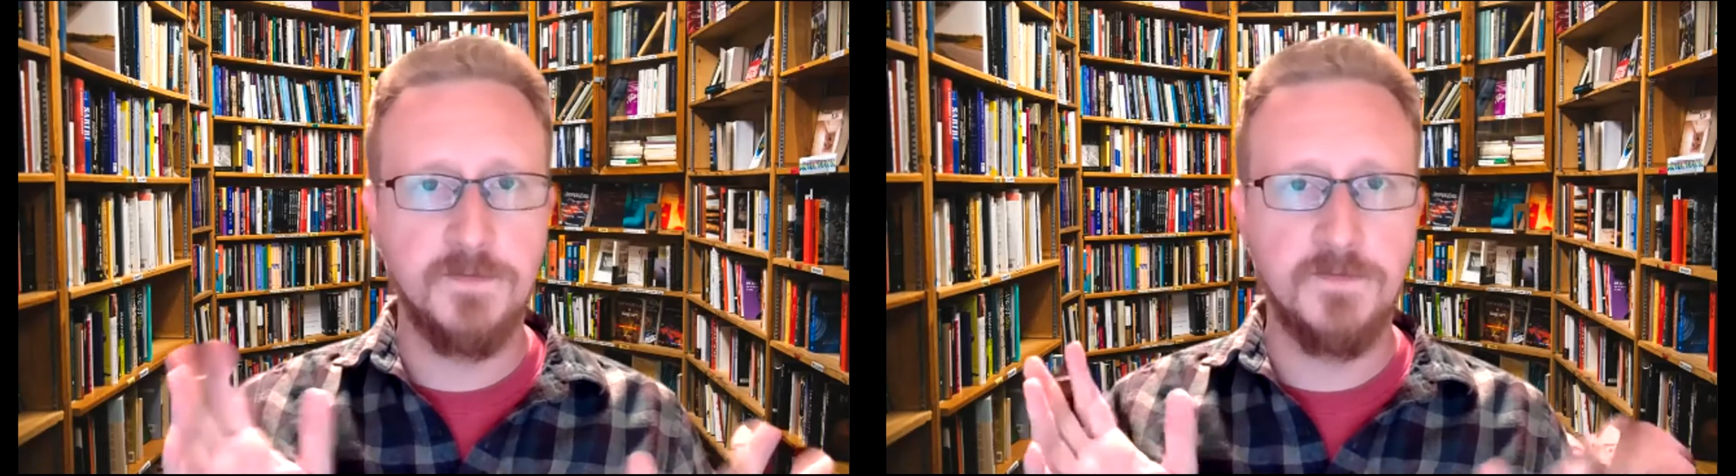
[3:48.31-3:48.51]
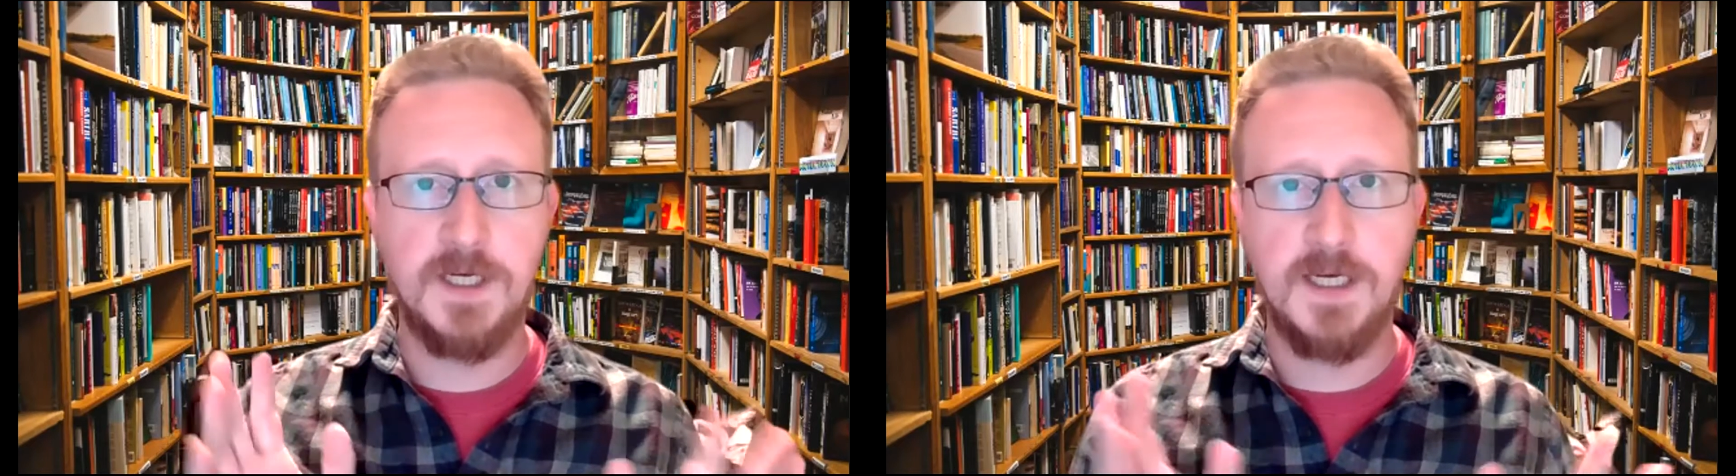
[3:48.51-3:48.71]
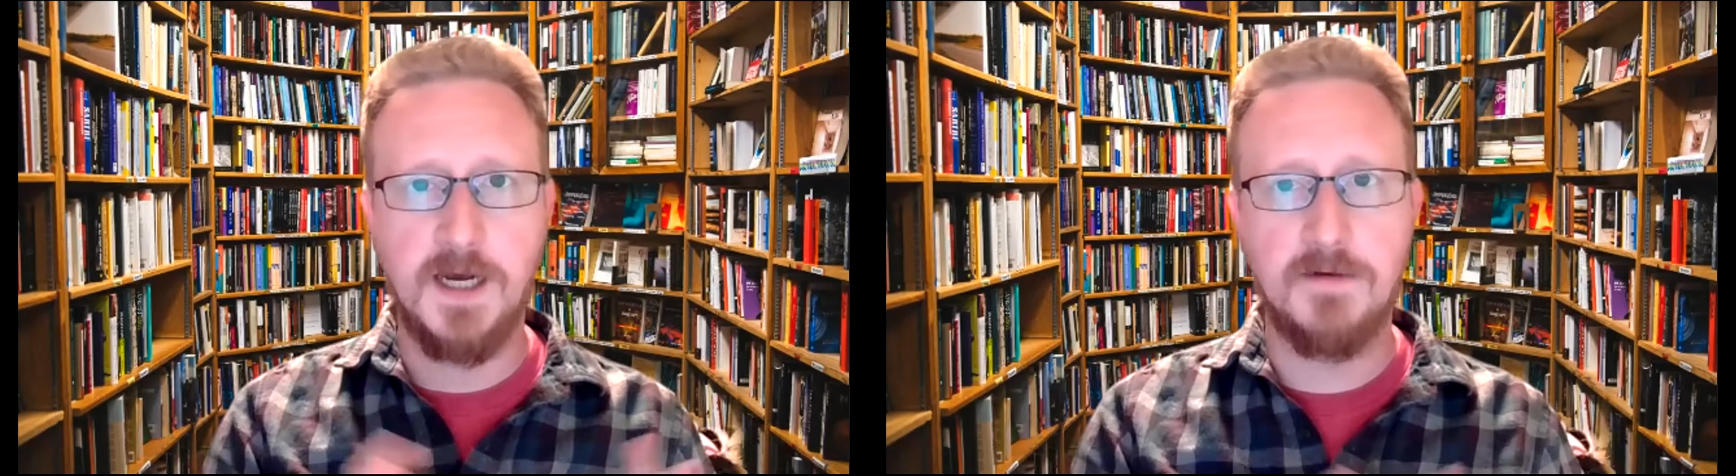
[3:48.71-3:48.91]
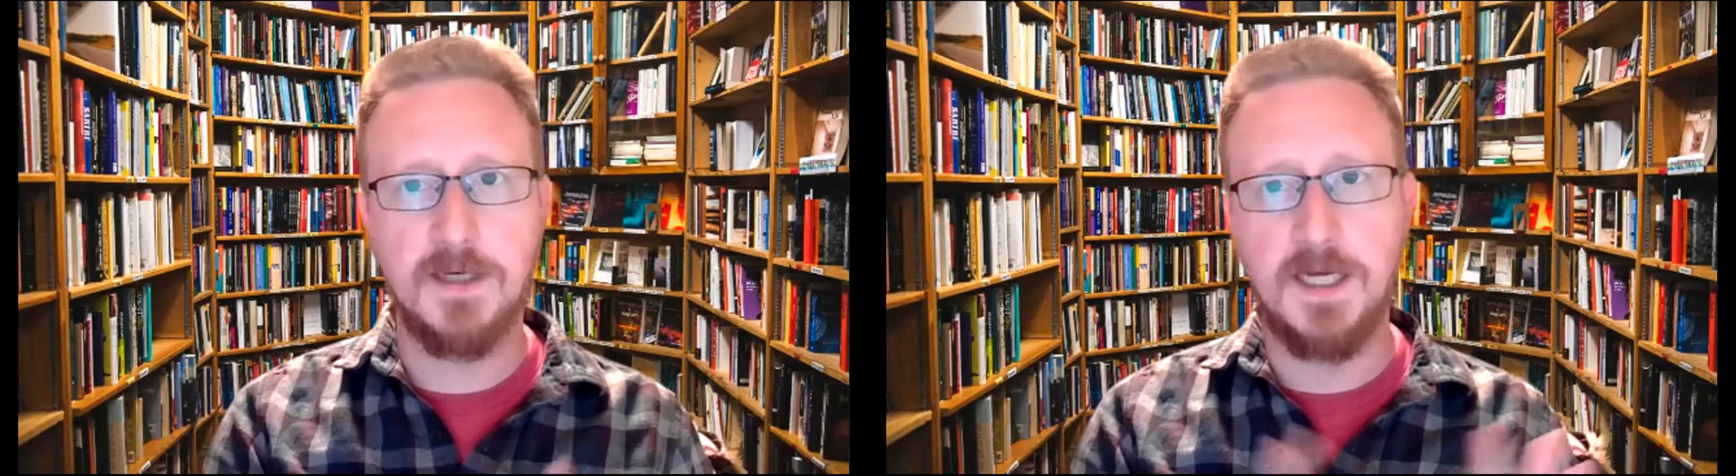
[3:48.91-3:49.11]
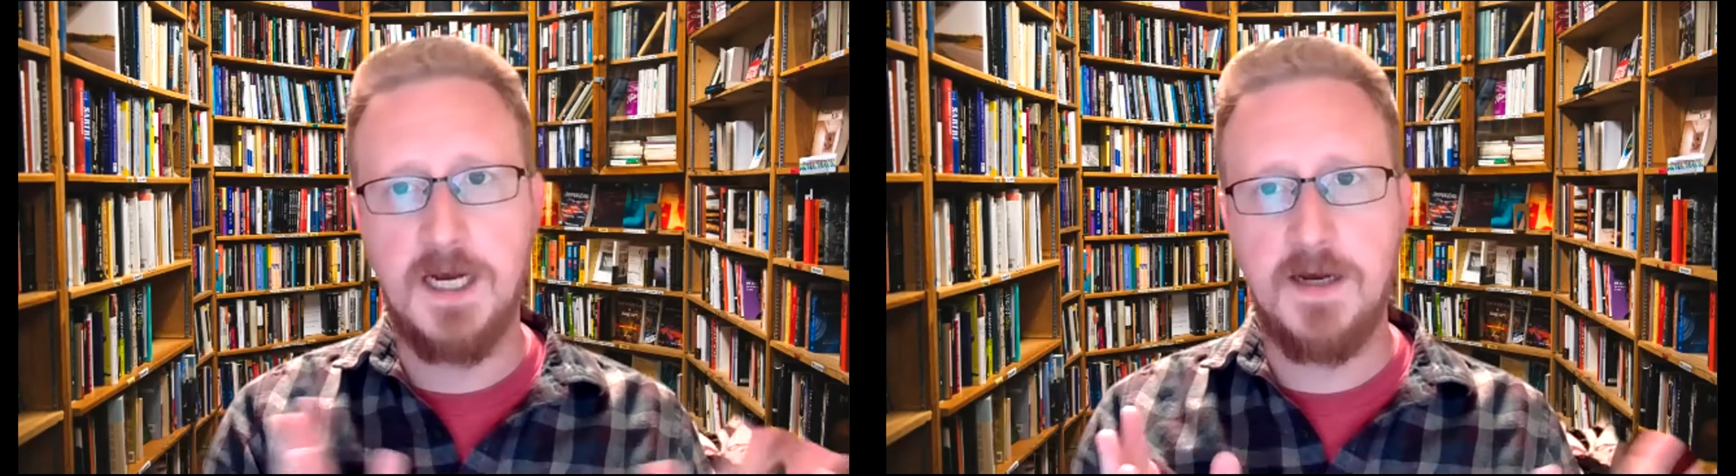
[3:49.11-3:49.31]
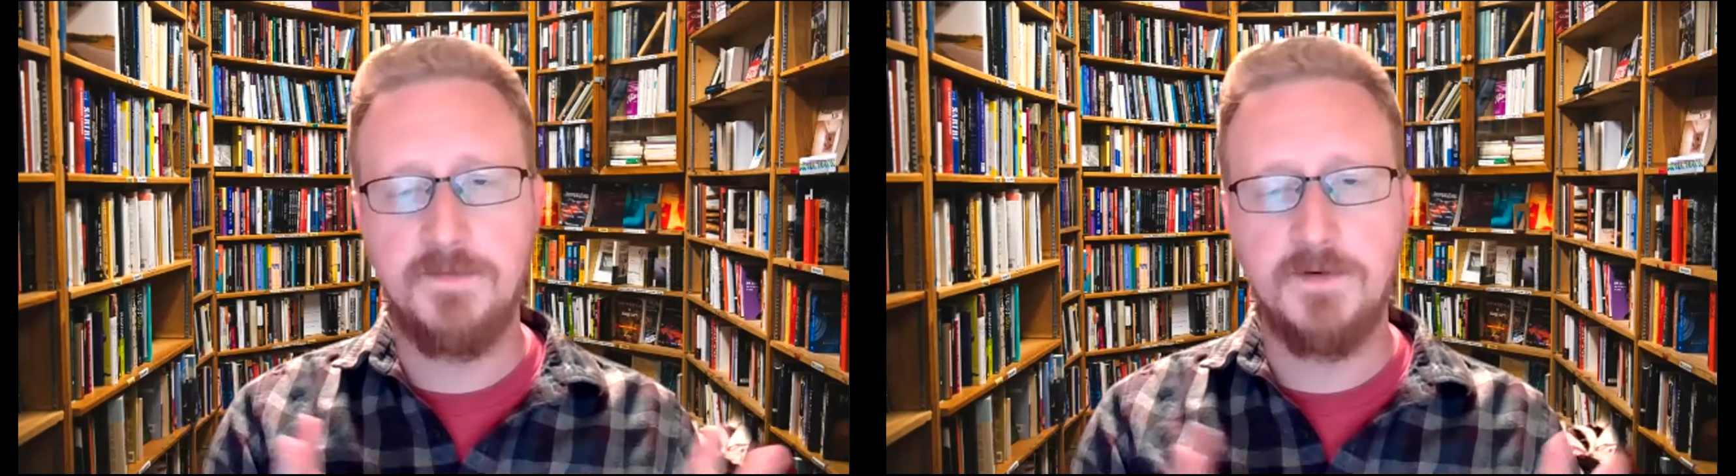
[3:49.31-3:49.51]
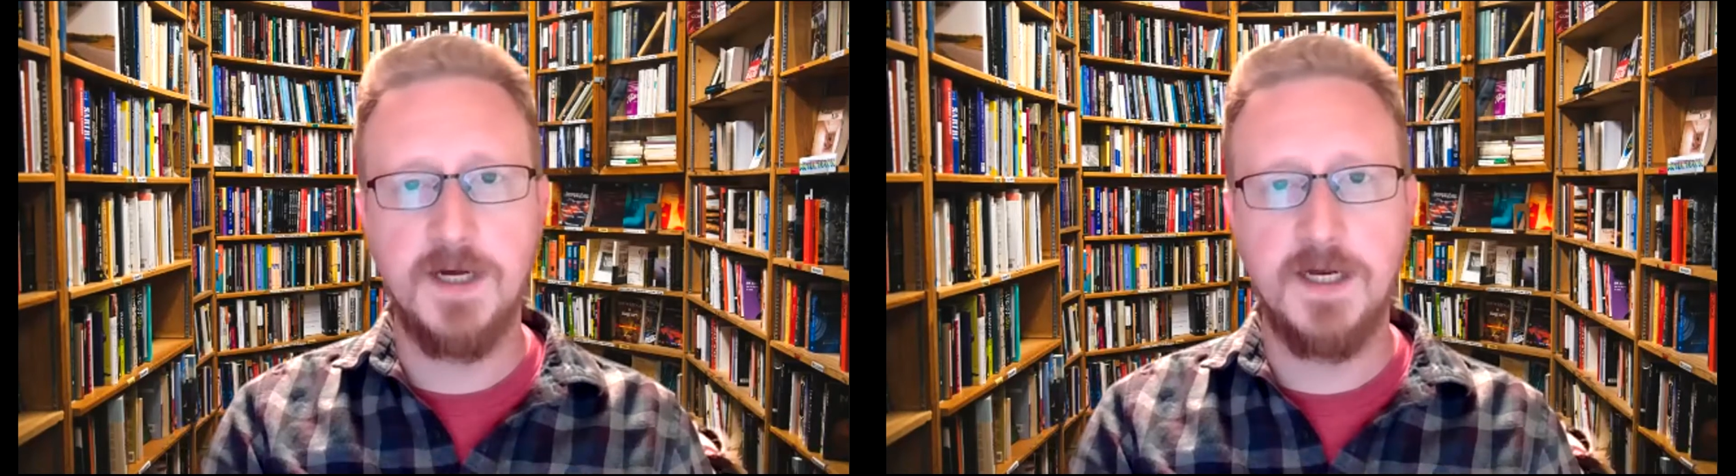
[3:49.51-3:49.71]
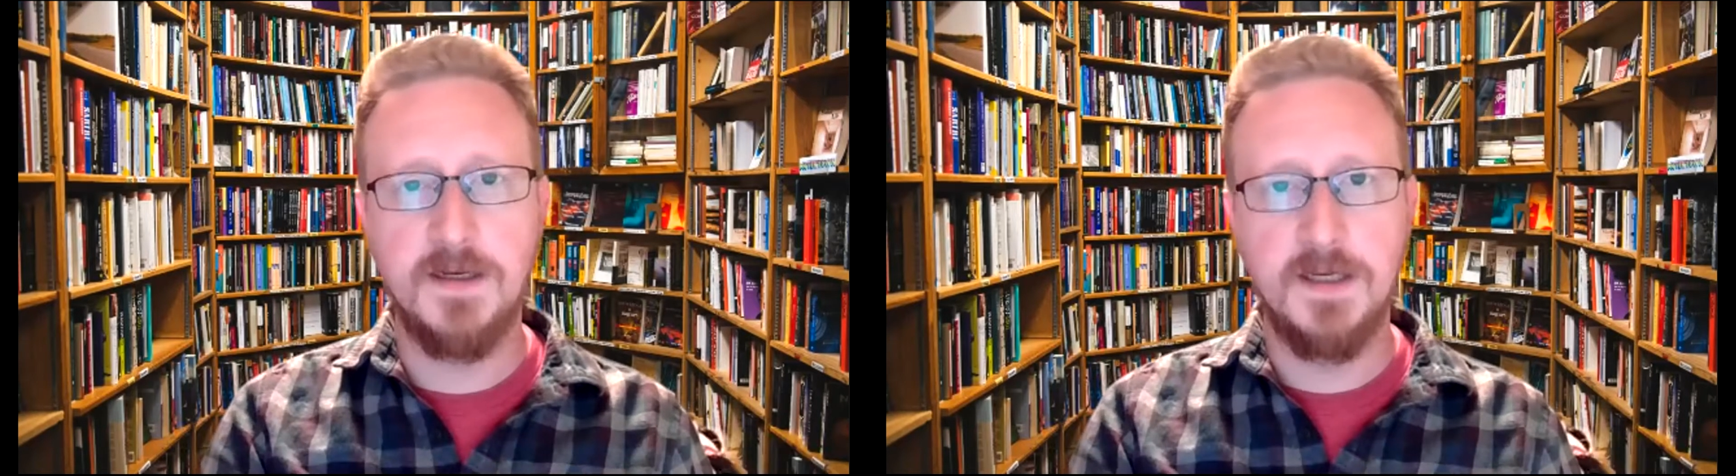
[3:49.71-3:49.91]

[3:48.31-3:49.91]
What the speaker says: freaking out, like, I have to write